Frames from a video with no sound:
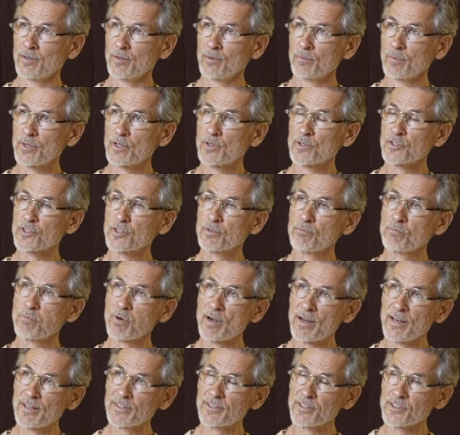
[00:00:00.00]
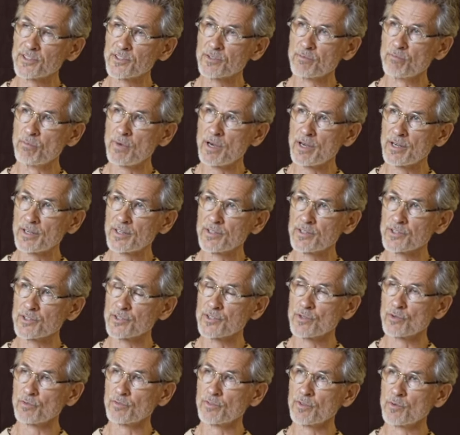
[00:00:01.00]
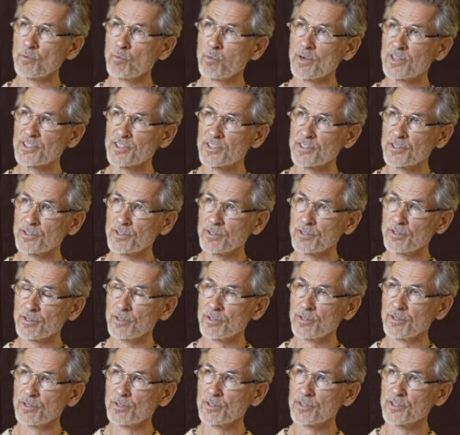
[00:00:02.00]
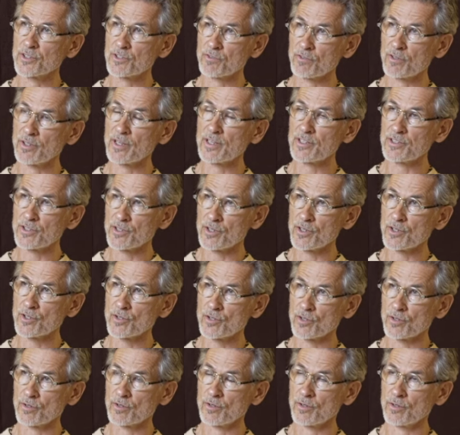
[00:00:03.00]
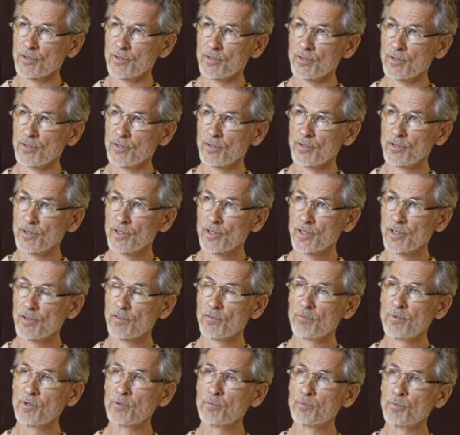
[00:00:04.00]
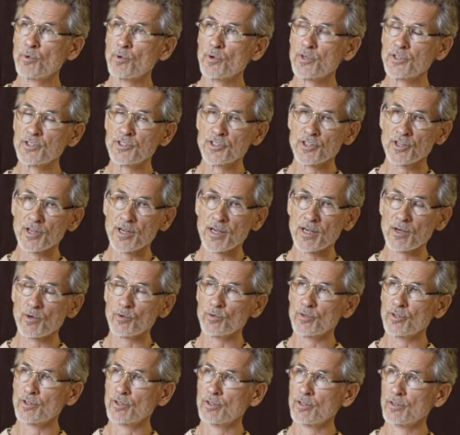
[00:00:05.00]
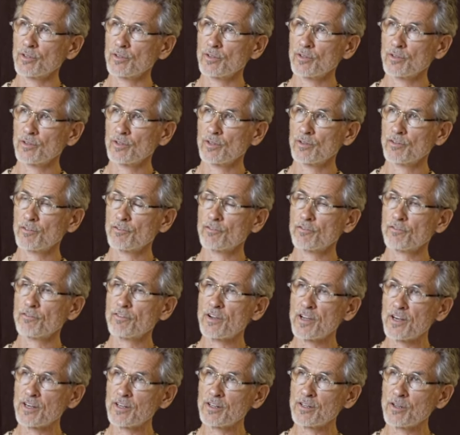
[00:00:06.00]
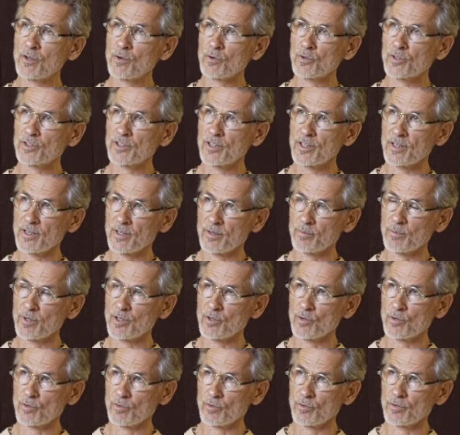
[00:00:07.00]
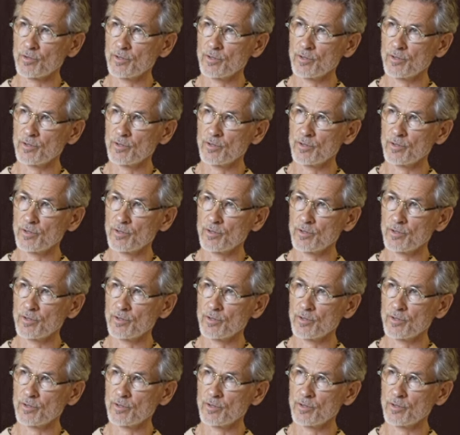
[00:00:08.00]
because the brightest minds of the Western civilization have been pointing out a very long time ago,